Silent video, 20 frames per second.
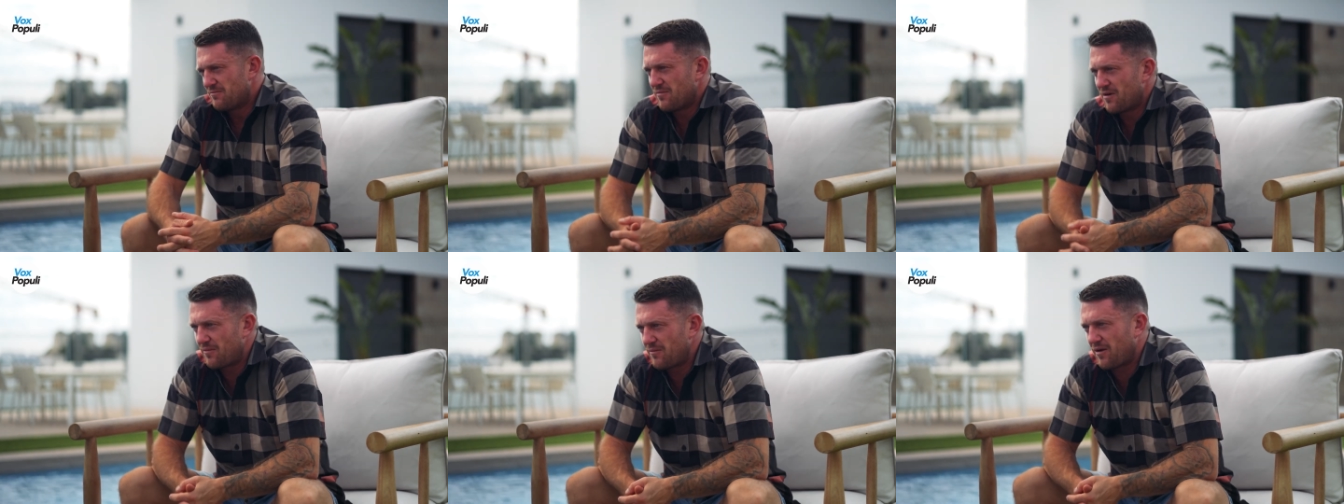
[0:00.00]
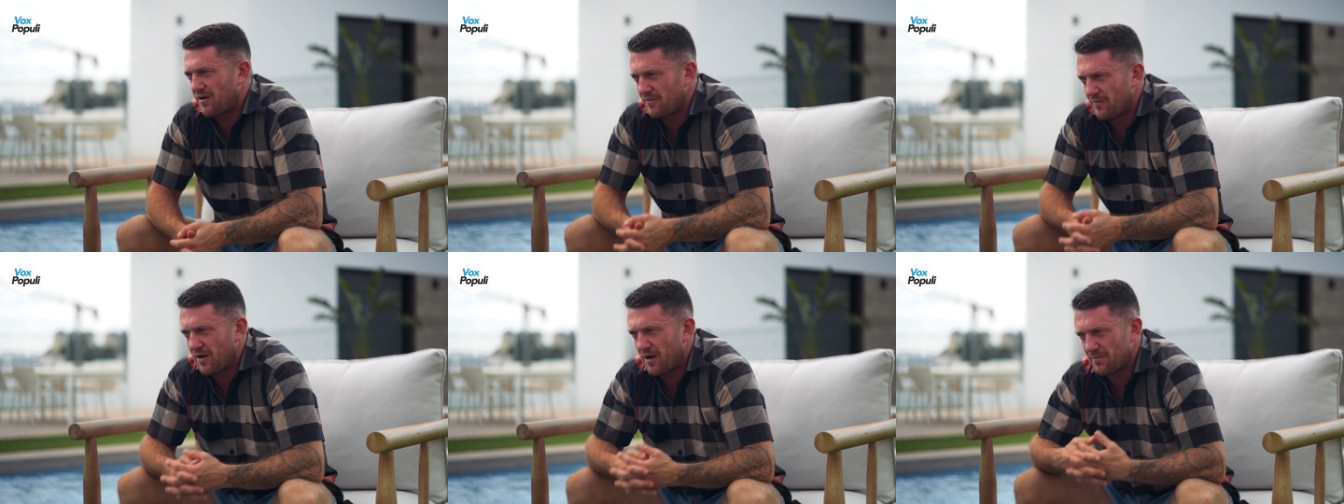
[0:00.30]
but
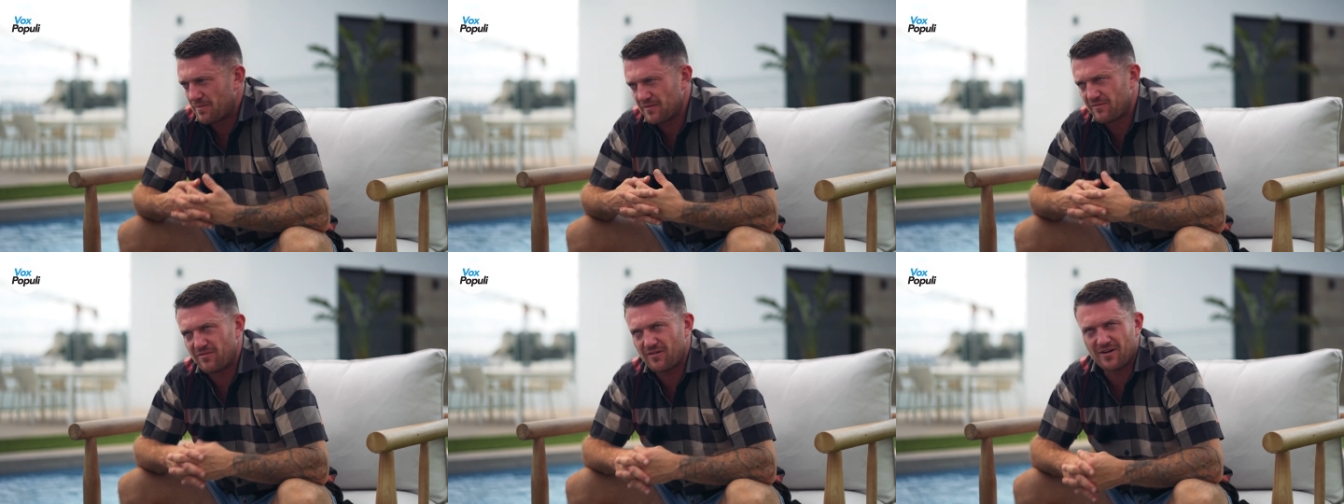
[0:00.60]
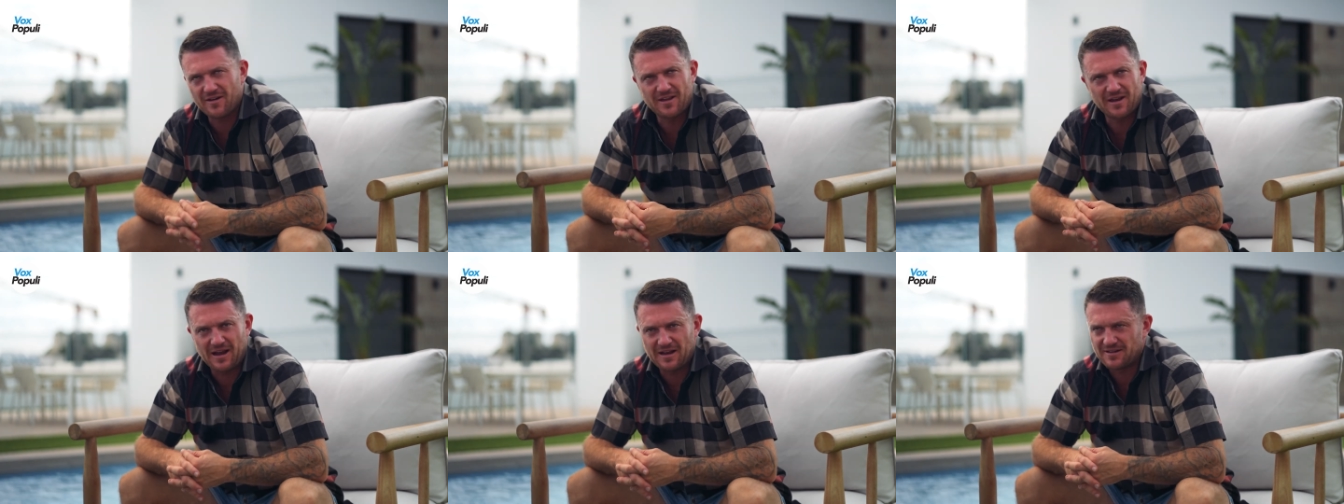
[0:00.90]
I've been
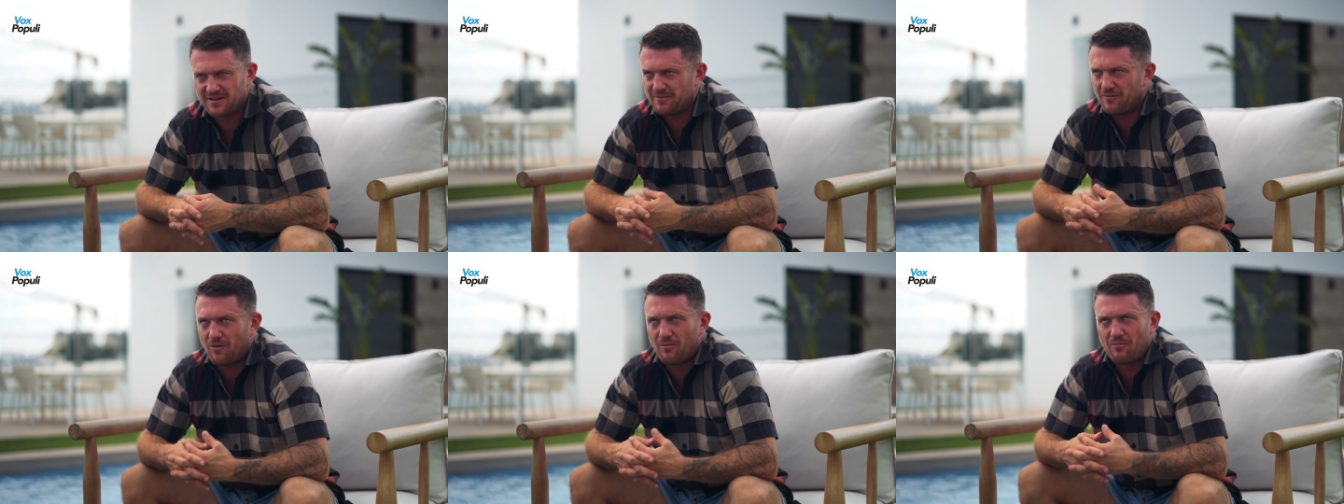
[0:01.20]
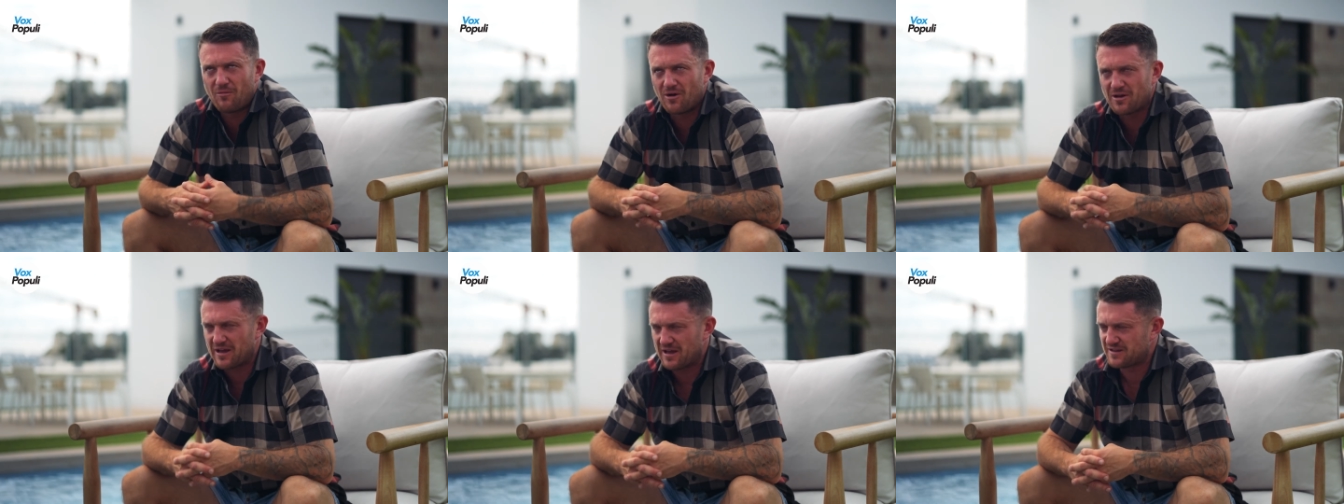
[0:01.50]
fucking at it
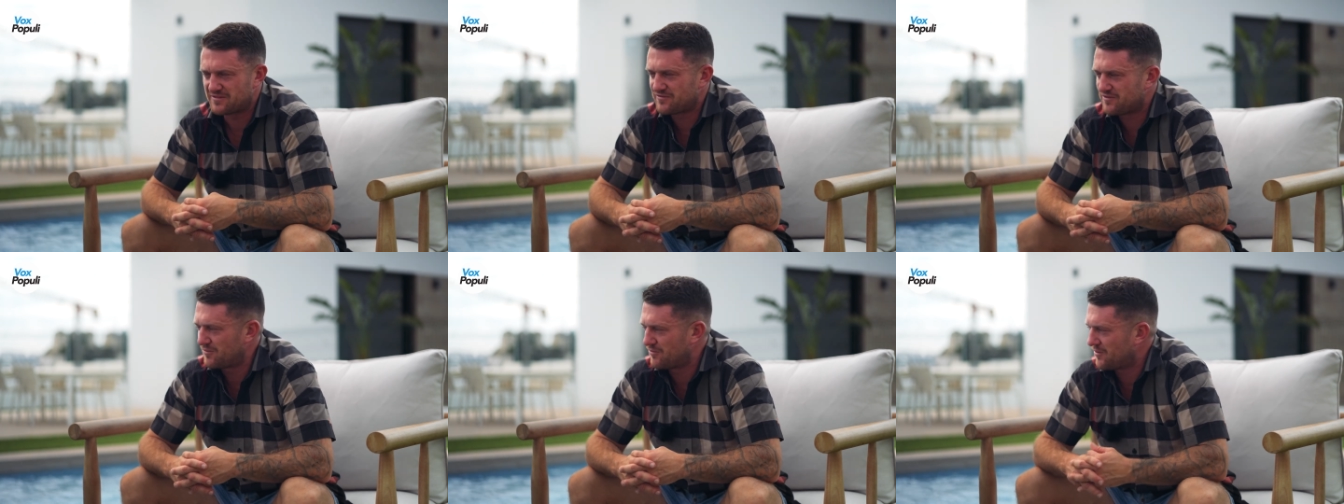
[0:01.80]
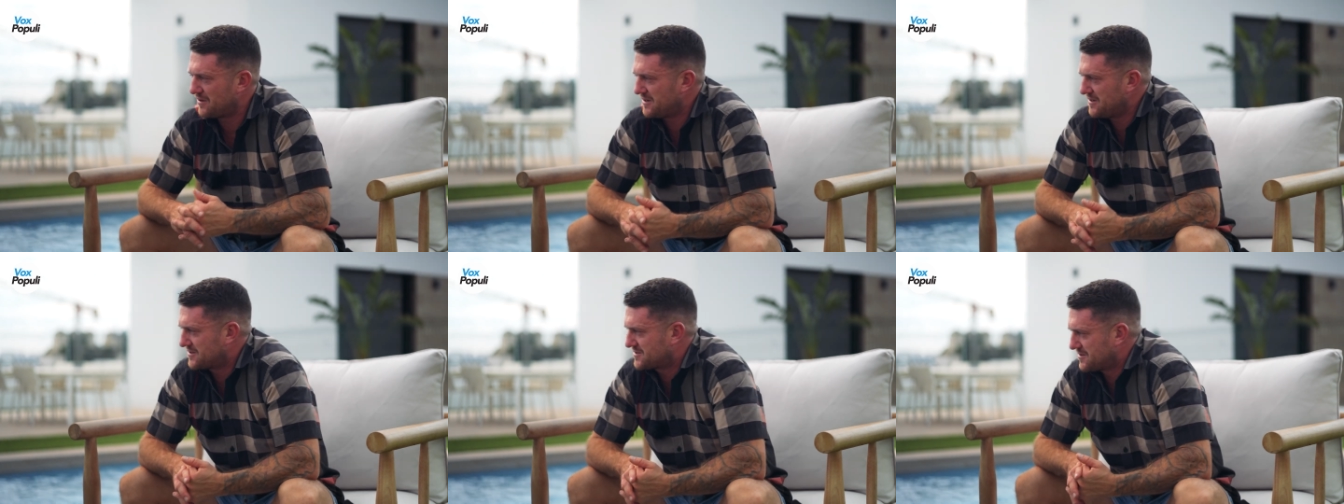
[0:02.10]
on my head for
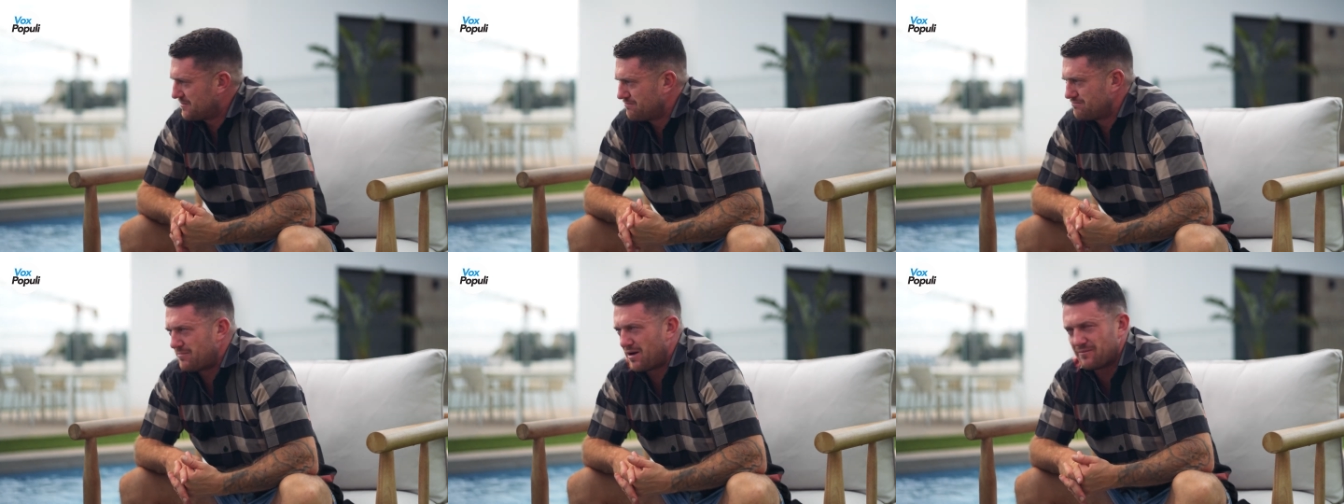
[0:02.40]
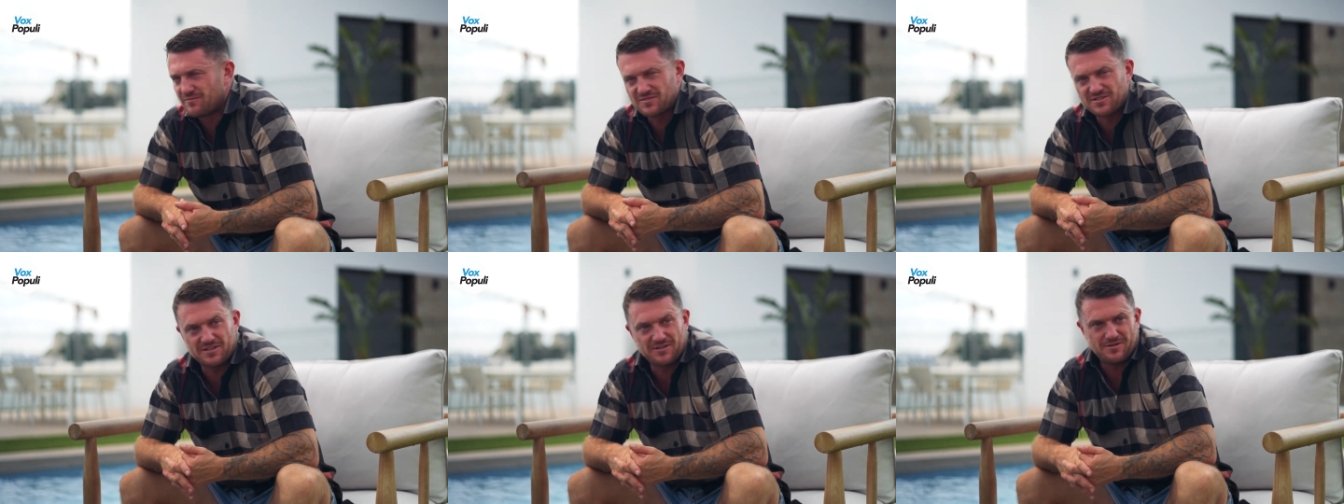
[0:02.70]
weeks and
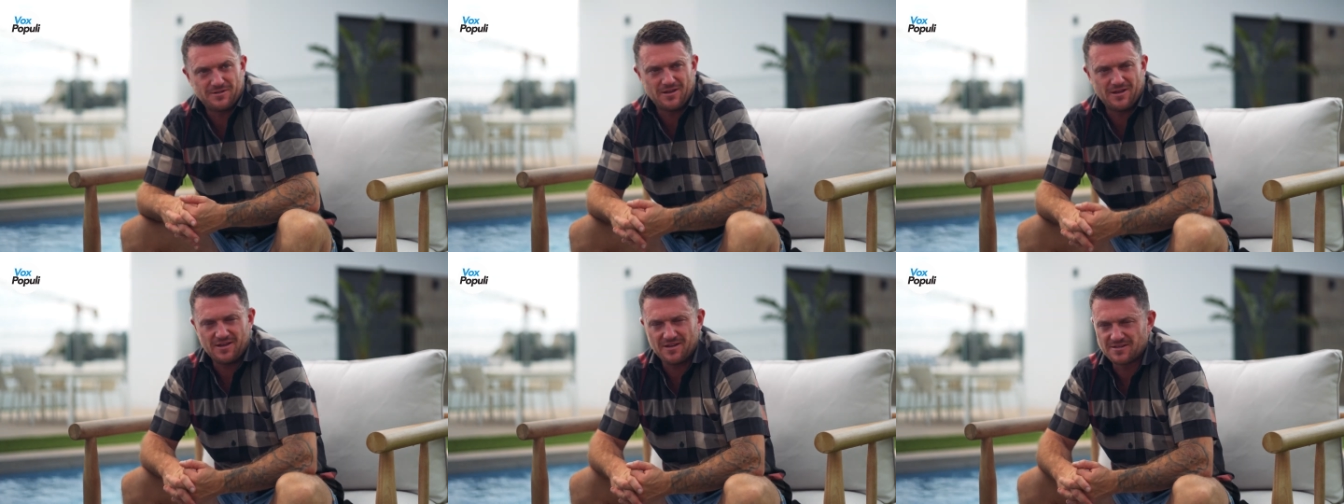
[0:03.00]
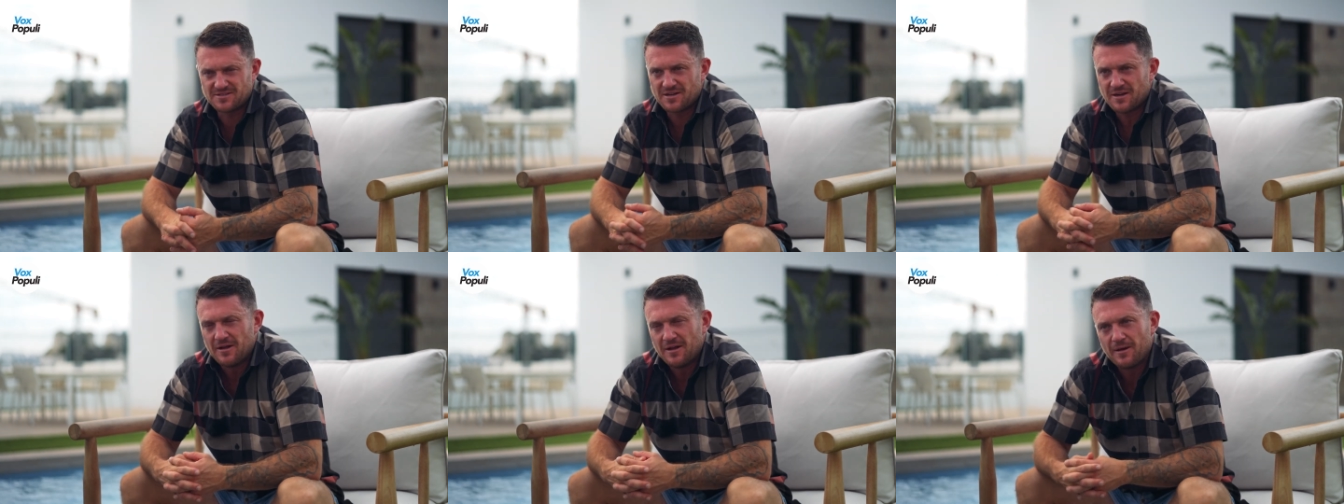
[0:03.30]
months and
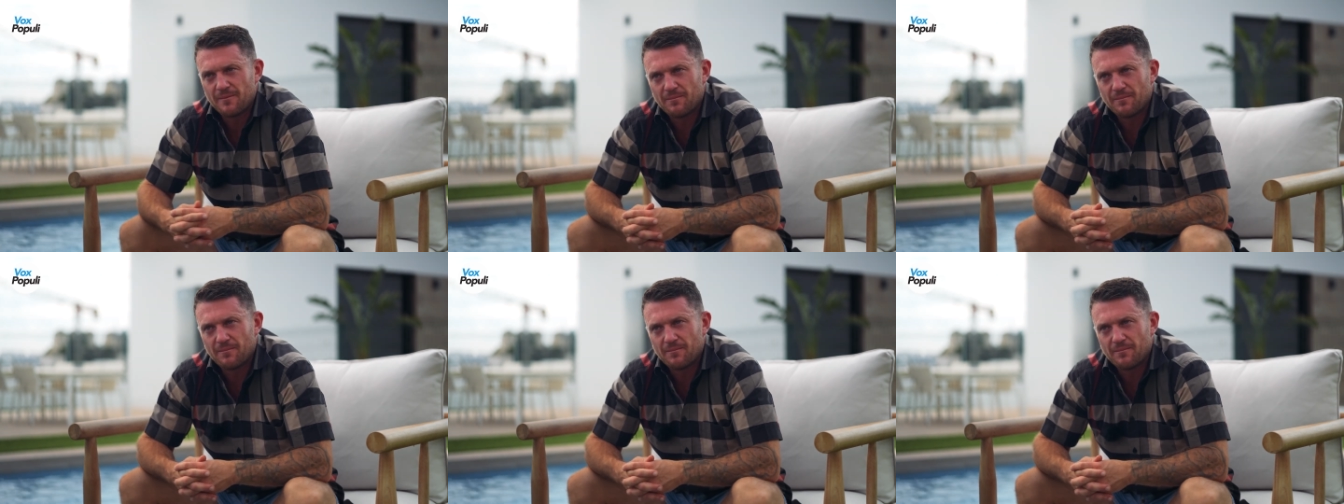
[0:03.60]
years.